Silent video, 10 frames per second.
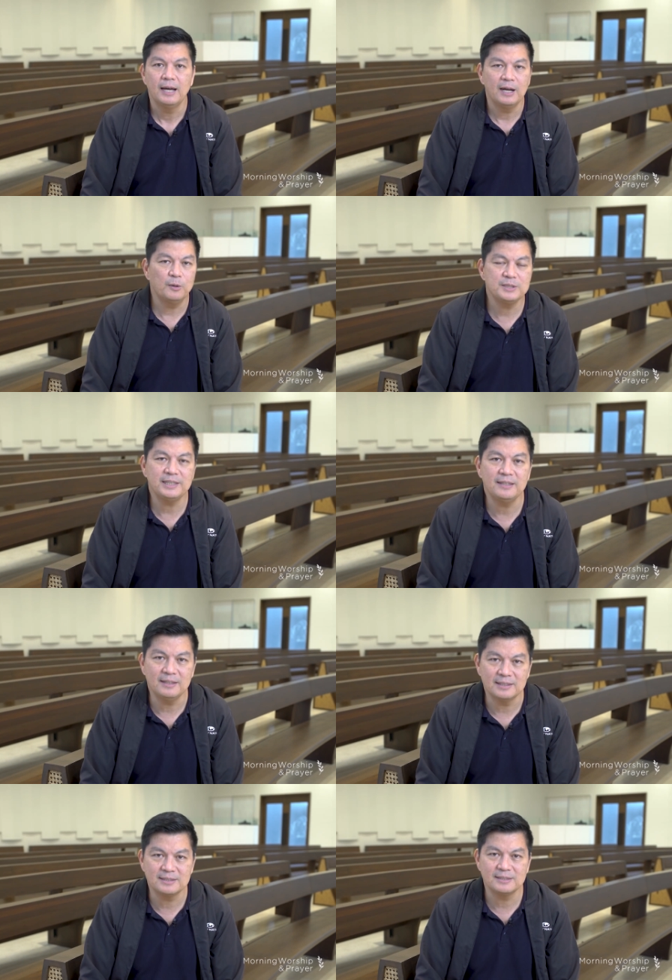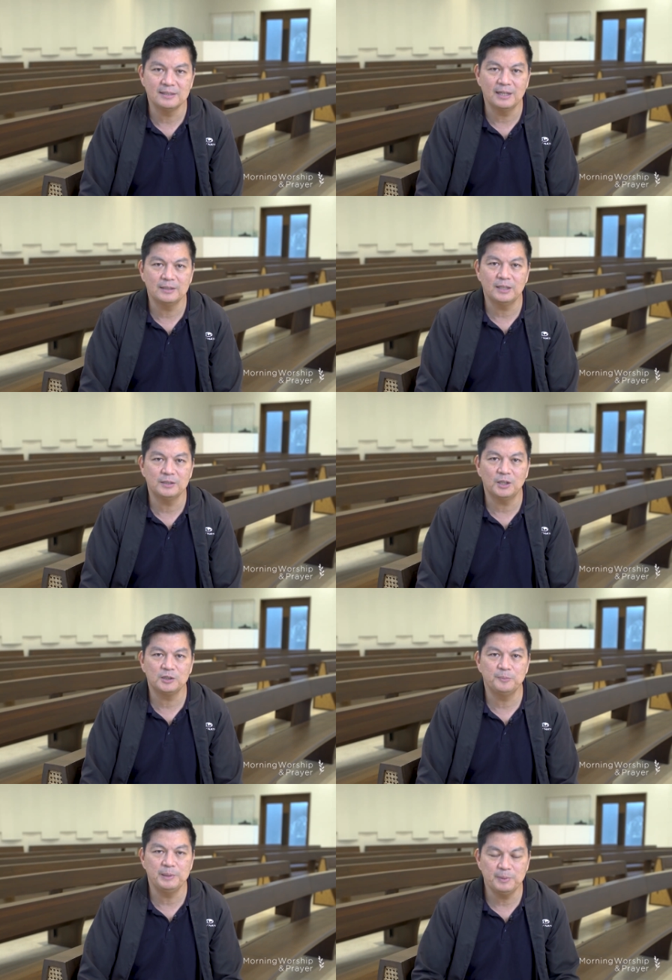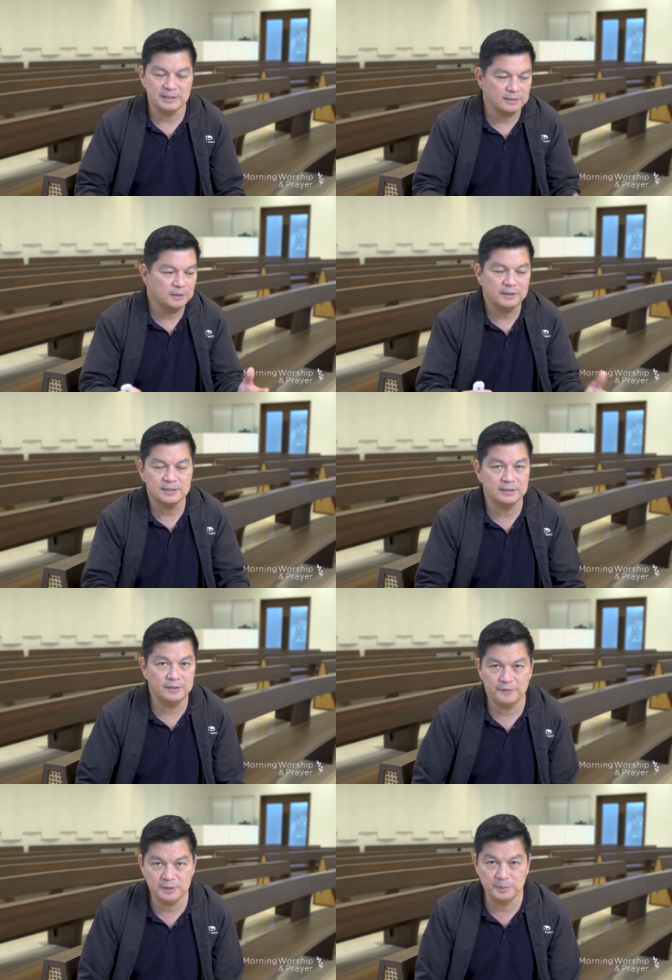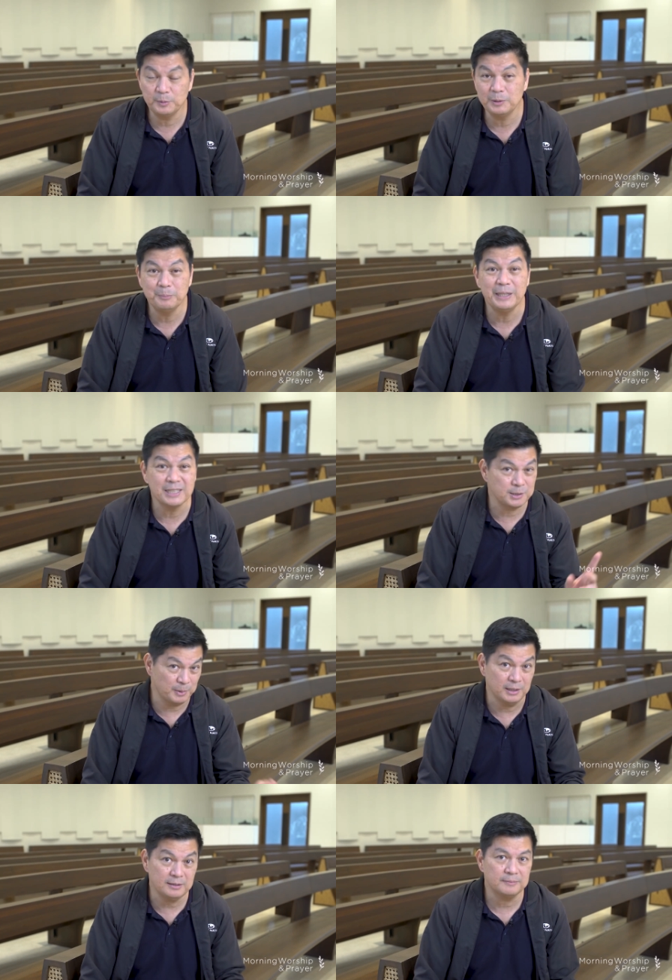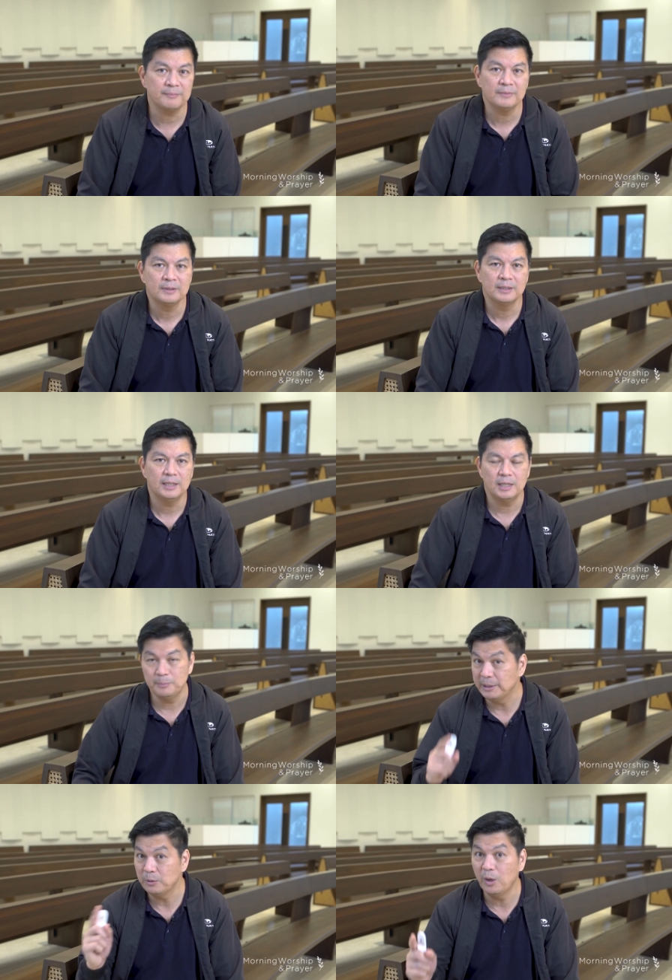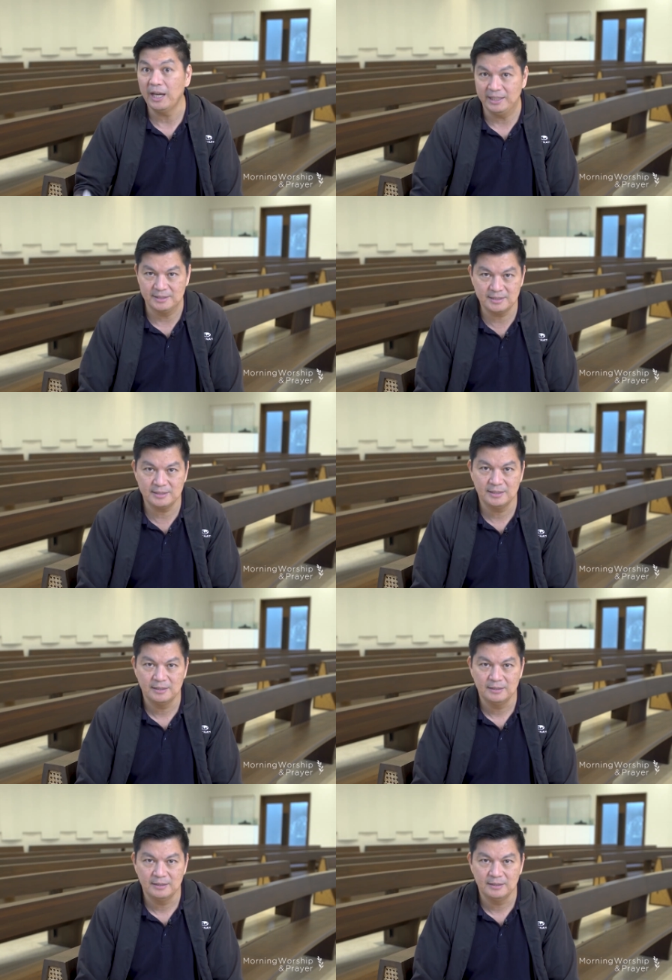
I always say this, you know, I, I talk to people, I said, you know, there's a difference between being smart and being wise.